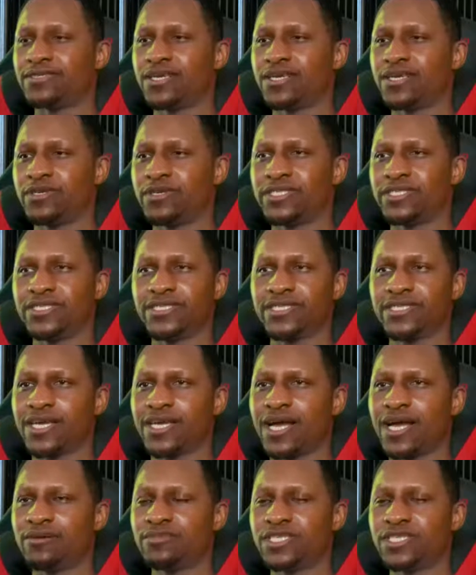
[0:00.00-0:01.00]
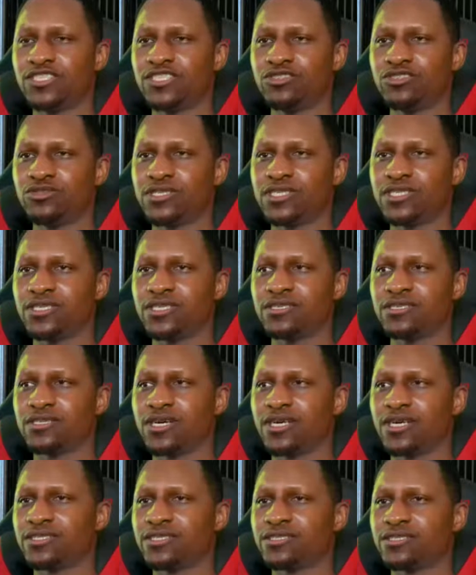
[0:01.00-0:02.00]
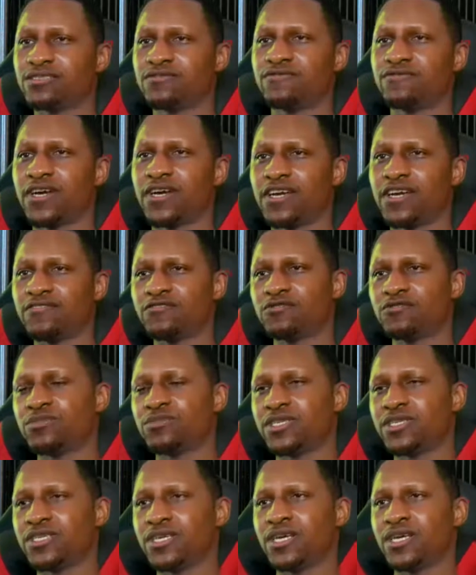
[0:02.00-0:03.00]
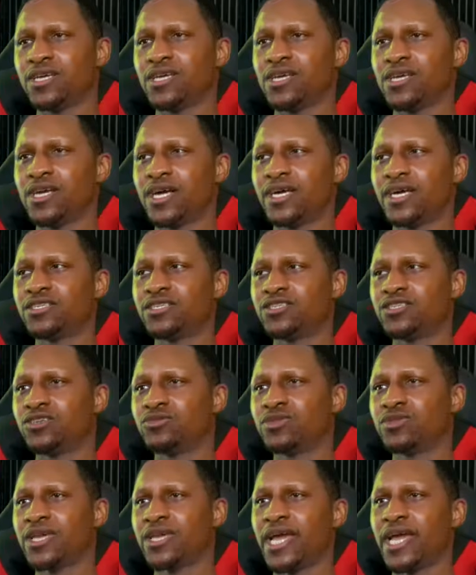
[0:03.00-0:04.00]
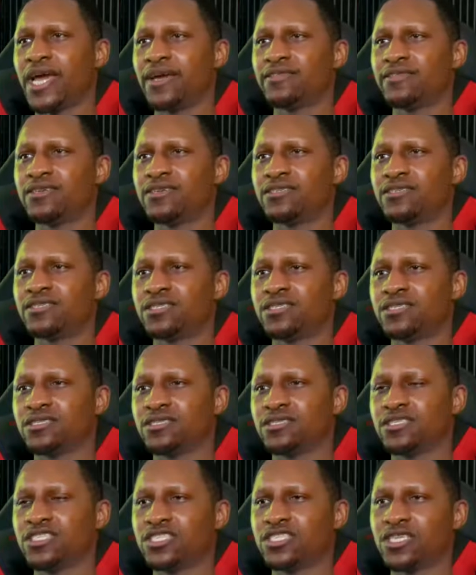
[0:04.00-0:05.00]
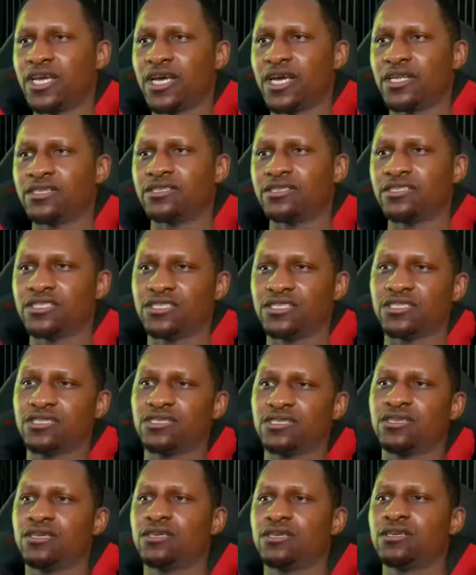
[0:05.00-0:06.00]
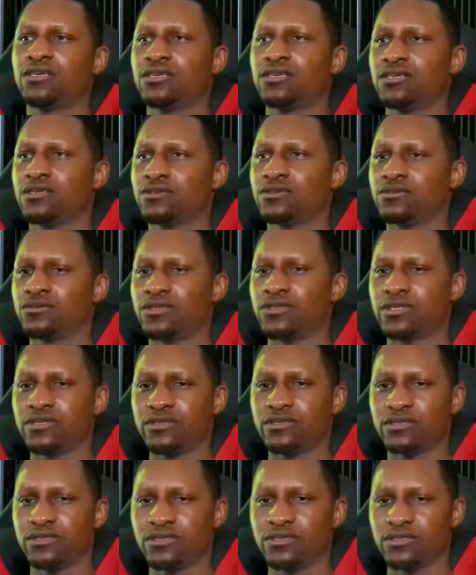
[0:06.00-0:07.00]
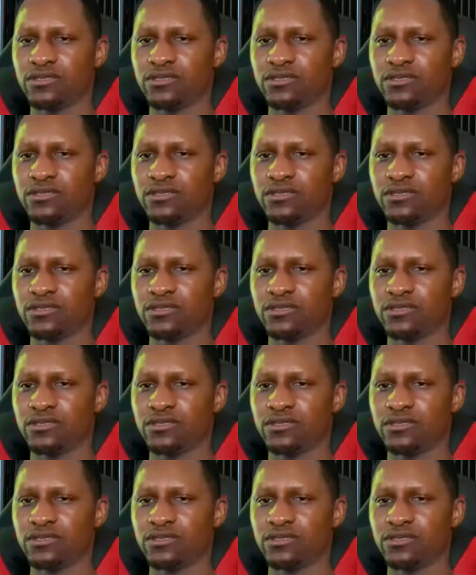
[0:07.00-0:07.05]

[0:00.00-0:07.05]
I mean, it's a competition you see a lot in Survivor, but I didn't know they had this in the challenge where